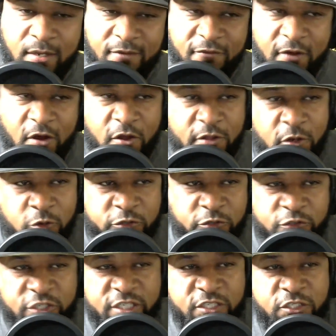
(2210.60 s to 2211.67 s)
For all those who
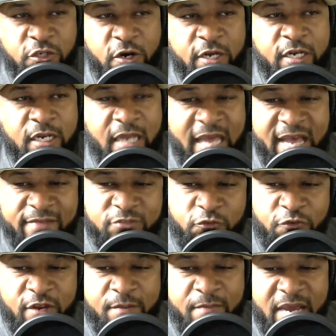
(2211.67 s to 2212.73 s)
just joined in the live
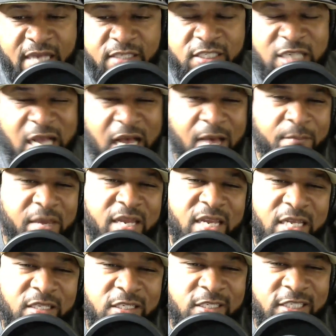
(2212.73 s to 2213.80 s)
screen, man, chime in,
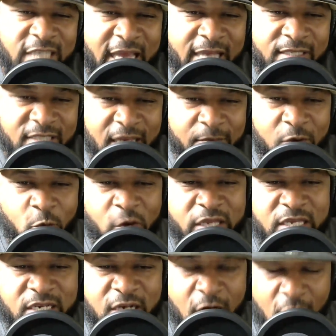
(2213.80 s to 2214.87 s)
hit the chat. Tell me where
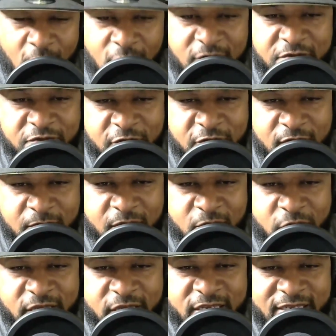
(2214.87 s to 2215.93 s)
you're calling from or
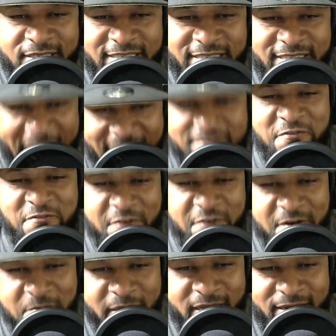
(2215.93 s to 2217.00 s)
where you're chatting
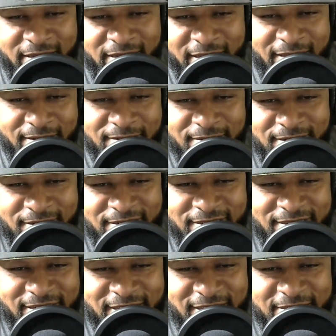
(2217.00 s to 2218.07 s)
from, better yet.
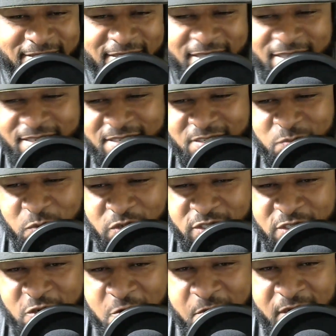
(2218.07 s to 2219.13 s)
Hit the sports
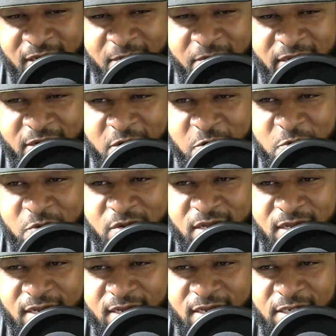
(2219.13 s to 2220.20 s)
coma. Let me know,
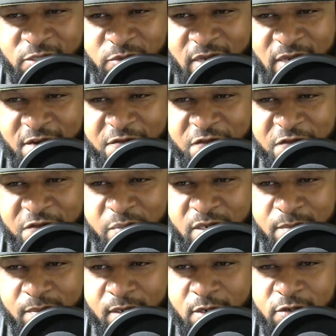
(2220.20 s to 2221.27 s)
because we got a few
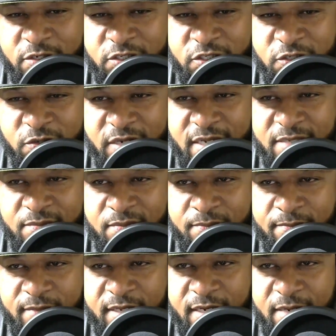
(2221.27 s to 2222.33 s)
people on the show that
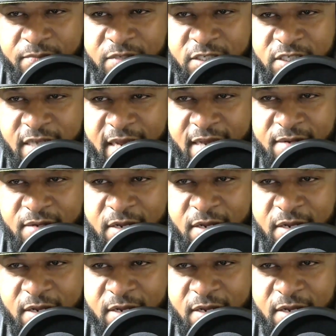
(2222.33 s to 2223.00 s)
hit up the chat.